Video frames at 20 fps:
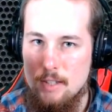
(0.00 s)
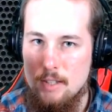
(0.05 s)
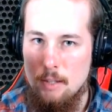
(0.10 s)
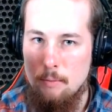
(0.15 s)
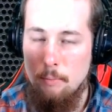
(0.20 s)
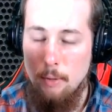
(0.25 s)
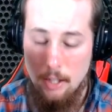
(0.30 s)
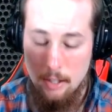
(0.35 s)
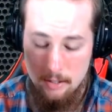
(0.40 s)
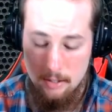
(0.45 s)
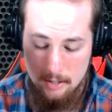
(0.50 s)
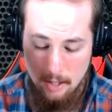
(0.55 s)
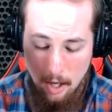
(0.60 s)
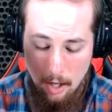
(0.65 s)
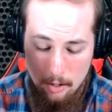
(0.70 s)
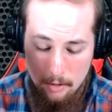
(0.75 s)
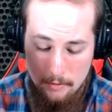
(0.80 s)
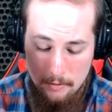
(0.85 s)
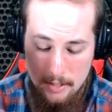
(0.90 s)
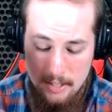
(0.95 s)
Because
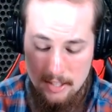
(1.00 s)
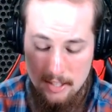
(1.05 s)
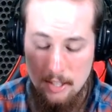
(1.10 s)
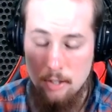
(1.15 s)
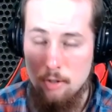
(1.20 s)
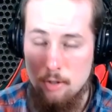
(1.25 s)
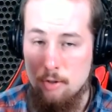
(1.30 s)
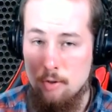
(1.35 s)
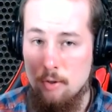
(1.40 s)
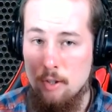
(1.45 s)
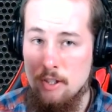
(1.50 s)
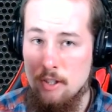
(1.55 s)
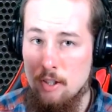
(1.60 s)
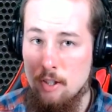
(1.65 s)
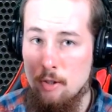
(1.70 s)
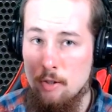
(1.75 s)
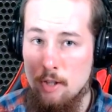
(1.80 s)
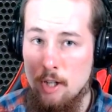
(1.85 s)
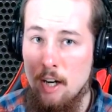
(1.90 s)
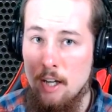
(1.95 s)
all of these industries that
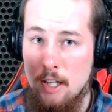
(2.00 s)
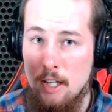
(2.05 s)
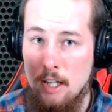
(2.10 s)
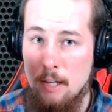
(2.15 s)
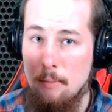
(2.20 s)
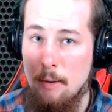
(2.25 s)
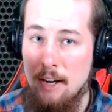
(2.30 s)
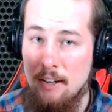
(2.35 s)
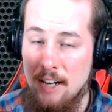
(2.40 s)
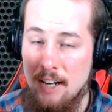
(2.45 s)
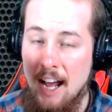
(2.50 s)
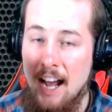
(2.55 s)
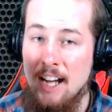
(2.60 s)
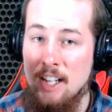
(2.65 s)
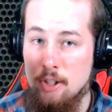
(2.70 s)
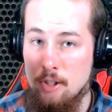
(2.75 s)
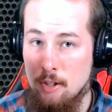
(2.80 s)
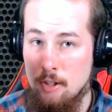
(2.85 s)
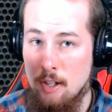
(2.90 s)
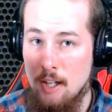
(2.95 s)
you're talking about
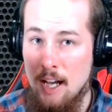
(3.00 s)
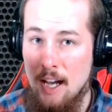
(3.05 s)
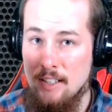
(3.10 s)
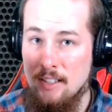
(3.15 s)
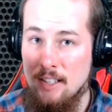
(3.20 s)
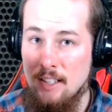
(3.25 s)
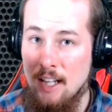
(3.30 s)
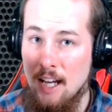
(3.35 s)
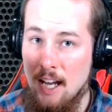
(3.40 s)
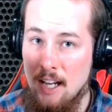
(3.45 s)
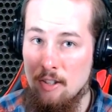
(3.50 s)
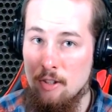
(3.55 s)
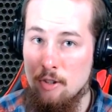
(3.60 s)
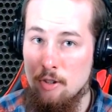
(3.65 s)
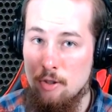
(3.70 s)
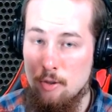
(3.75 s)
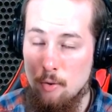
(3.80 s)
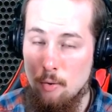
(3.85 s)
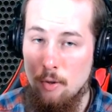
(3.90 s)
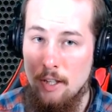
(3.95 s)
nationalizing and
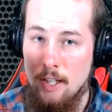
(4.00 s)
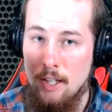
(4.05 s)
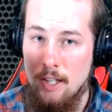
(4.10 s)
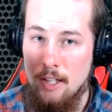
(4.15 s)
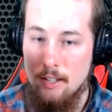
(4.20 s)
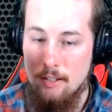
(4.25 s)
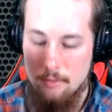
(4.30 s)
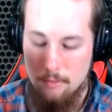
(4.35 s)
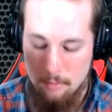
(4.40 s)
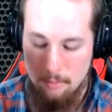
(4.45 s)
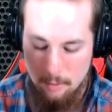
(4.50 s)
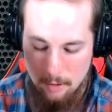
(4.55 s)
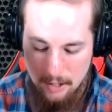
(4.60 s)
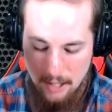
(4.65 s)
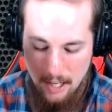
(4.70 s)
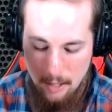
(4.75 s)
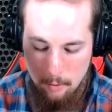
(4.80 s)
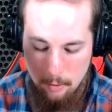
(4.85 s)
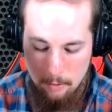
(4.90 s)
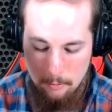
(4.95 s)
destroying, well,
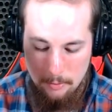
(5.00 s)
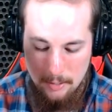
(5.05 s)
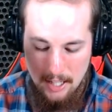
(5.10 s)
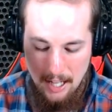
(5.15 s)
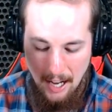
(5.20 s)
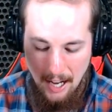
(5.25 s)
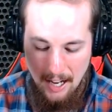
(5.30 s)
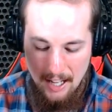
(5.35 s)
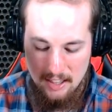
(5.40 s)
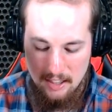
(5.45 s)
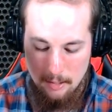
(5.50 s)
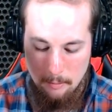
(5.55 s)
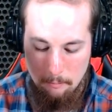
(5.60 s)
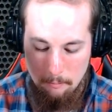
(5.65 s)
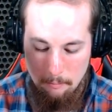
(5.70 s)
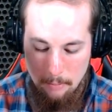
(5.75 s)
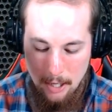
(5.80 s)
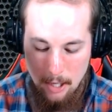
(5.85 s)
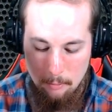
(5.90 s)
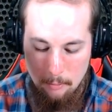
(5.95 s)
that would be at the
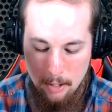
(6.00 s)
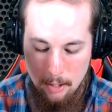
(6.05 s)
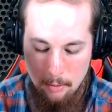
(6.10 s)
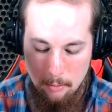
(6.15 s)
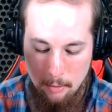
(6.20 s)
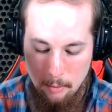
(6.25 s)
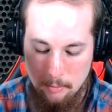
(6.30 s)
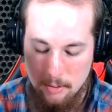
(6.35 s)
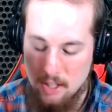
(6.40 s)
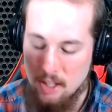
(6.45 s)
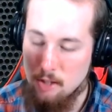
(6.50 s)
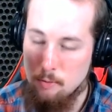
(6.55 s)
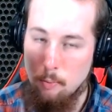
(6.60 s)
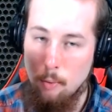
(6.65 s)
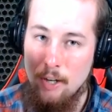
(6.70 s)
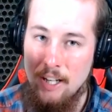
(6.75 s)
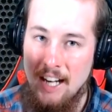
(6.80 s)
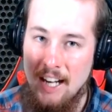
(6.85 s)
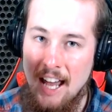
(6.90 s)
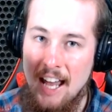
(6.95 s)
bare minimum
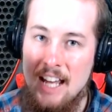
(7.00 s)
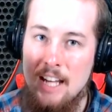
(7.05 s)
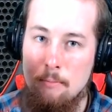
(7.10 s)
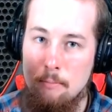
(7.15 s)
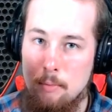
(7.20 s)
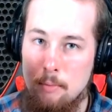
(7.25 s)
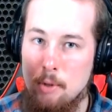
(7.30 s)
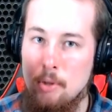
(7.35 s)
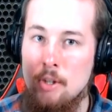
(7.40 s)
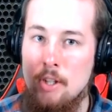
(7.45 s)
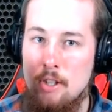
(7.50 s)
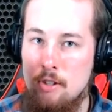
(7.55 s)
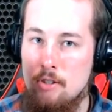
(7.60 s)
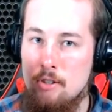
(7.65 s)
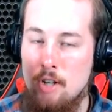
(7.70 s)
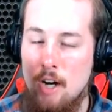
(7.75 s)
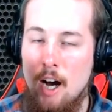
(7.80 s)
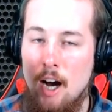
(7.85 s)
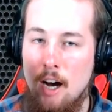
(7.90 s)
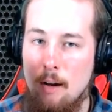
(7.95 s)
6.8 million
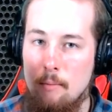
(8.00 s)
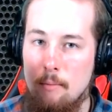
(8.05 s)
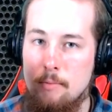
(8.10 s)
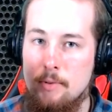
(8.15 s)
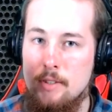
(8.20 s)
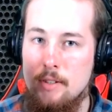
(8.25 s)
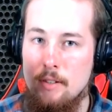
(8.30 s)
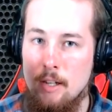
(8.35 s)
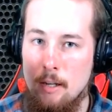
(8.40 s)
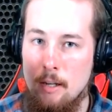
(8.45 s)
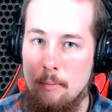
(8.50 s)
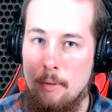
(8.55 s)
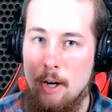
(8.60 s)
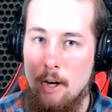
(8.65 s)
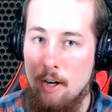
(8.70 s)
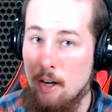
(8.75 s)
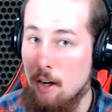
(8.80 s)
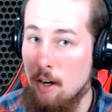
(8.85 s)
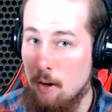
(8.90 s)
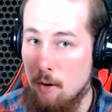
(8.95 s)
jobs that
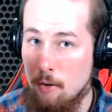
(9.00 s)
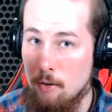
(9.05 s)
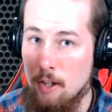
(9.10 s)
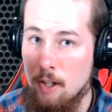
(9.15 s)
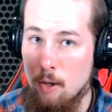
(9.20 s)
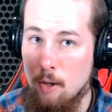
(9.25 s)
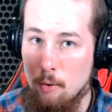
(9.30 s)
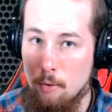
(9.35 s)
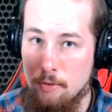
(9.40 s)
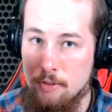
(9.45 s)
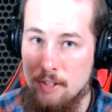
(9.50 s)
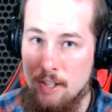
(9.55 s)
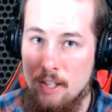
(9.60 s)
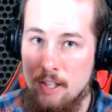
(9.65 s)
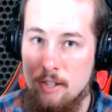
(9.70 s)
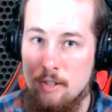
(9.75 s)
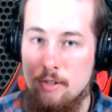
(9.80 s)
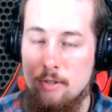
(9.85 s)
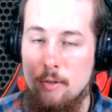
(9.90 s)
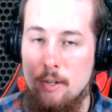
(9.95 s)
America currently holds in
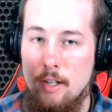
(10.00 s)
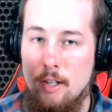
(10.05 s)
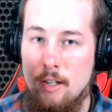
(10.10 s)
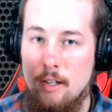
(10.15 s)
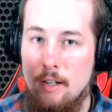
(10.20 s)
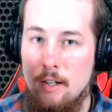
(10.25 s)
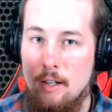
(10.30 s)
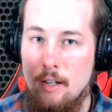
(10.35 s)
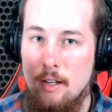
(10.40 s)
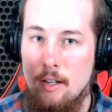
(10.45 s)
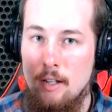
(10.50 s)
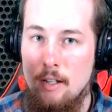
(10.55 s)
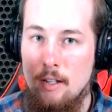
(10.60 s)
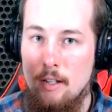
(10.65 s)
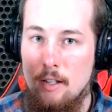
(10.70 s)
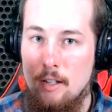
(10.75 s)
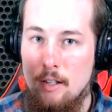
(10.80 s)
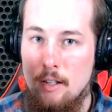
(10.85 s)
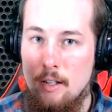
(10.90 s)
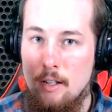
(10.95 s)
industry.
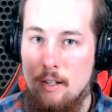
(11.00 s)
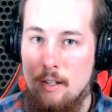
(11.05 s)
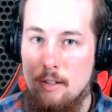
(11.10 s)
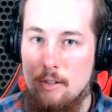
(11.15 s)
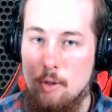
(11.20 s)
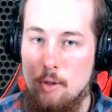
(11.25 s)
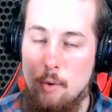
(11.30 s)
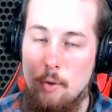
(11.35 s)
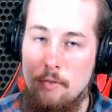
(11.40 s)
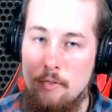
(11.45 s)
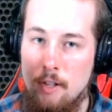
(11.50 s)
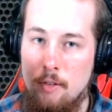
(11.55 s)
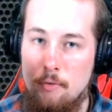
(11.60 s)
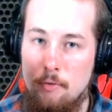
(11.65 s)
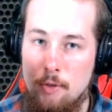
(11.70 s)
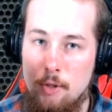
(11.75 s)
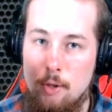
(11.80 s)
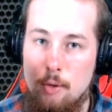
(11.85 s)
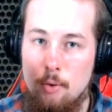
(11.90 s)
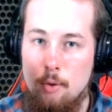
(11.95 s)
So even if
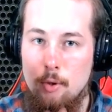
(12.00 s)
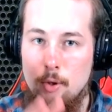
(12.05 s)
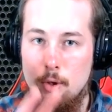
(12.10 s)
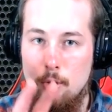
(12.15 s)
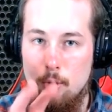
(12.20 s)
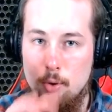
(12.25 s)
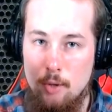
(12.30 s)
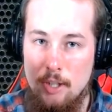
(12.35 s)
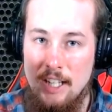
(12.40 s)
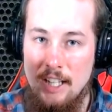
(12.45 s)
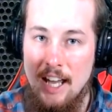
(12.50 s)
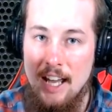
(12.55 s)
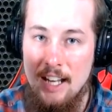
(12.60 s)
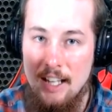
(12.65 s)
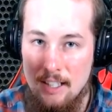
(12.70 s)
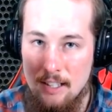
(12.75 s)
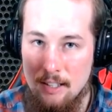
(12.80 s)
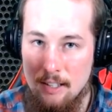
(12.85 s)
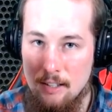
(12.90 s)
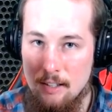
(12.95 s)
you
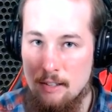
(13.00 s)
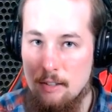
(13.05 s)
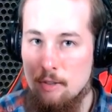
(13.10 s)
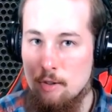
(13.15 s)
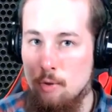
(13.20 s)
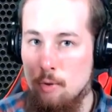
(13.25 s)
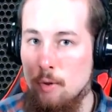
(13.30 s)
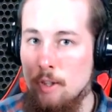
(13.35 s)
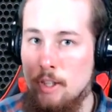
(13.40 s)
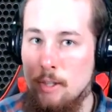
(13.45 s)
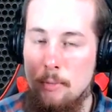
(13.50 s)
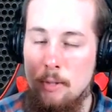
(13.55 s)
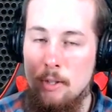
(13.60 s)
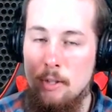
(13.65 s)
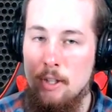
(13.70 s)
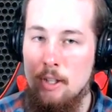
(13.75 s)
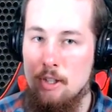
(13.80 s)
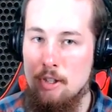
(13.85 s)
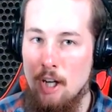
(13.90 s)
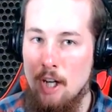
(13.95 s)
created 20
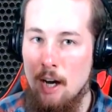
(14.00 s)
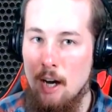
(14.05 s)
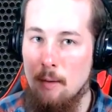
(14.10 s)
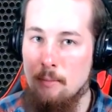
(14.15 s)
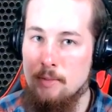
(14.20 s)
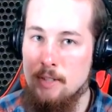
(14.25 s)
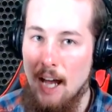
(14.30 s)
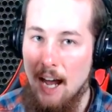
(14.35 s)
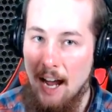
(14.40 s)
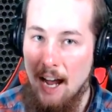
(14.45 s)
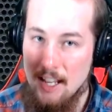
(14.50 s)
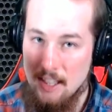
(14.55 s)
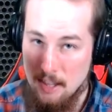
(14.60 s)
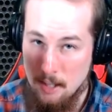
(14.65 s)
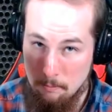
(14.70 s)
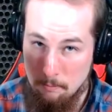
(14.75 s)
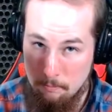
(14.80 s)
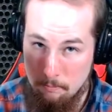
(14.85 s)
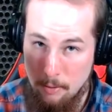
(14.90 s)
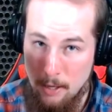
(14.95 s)
million jobs at
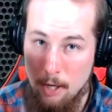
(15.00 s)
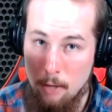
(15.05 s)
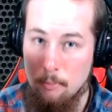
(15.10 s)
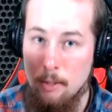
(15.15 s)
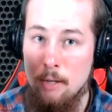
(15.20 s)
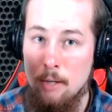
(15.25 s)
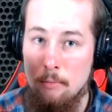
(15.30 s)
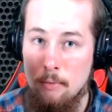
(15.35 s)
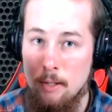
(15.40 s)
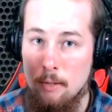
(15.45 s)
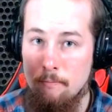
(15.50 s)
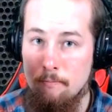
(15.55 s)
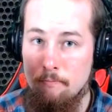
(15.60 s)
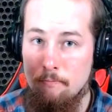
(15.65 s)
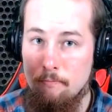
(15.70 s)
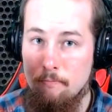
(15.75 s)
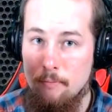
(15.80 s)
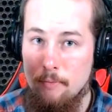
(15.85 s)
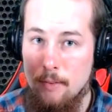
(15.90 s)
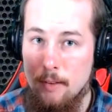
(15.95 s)
the bare minimum,
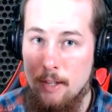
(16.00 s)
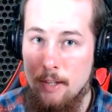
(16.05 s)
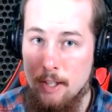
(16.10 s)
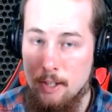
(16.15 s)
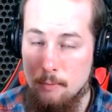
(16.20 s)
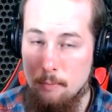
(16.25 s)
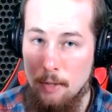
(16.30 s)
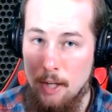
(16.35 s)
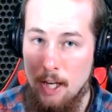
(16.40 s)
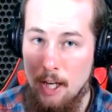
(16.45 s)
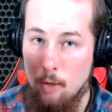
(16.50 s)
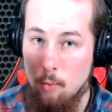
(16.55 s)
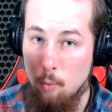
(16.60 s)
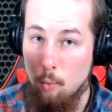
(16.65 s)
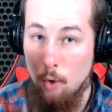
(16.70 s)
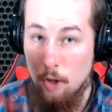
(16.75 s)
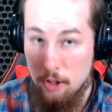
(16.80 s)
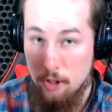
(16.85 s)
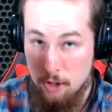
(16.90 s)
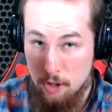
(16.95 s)
this plan
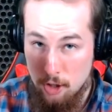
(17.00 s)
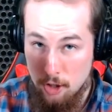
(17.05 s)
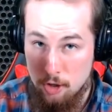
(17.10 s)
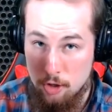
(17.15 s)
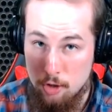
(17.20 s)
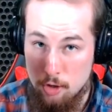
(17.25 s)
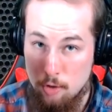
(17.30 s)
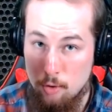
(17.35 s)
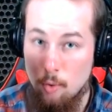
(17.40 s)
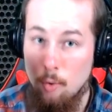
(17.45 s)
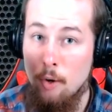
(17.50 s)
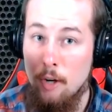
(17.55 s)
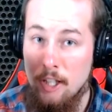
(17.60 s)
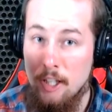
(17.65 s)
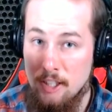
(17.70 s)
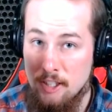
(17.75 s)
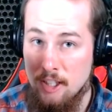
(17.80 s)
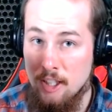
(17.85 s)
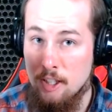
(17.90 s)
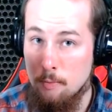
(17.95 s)
would destroy
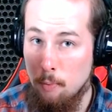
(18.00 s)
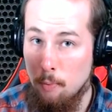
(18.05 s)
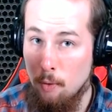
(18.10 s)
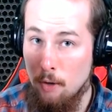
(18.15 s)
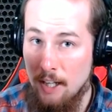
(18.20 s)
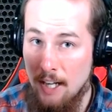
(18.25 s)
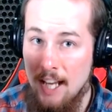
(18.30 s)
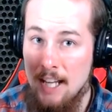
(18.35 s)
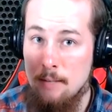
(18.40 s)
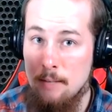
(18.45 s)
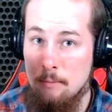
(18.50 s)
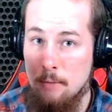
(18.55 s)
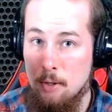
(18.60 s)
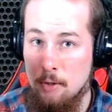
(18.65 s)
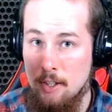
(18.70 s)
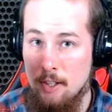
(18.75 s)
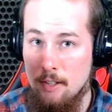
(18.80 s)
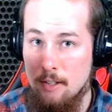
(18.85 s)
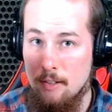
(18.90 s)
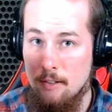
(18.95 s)
6.8
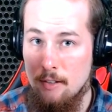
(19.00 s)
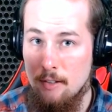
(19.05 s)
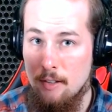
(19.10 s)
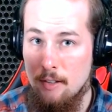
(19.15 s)
million.